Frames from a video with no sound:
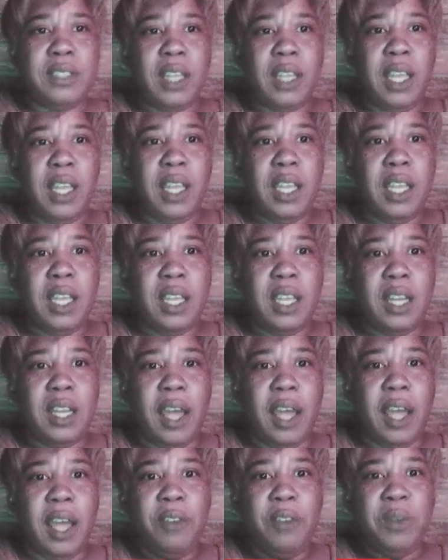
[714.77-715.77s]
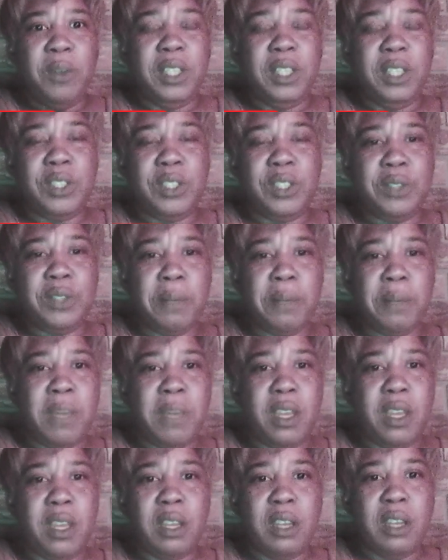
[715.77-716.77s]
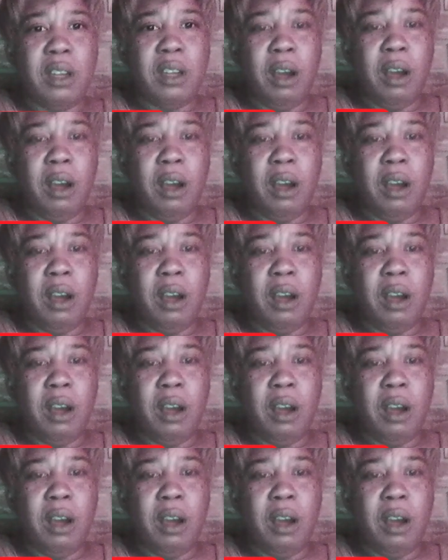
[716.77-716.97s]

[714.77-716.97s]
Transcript: And I really do commend